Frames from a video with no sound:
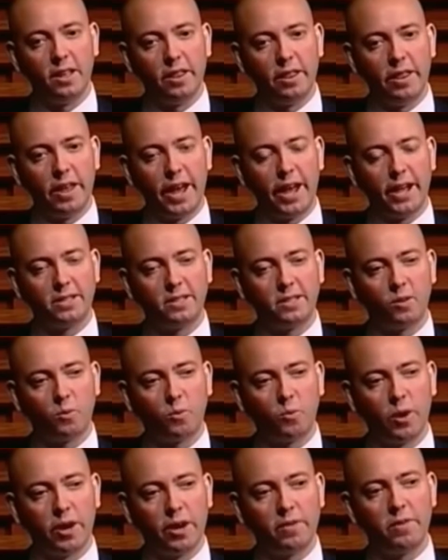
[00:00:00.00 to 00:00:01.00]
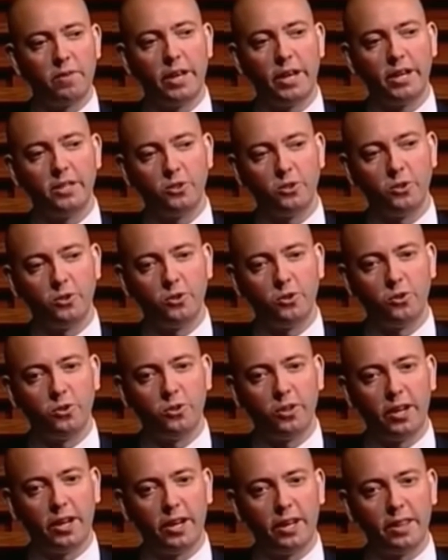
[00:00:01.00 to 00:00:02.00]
that whatever they do,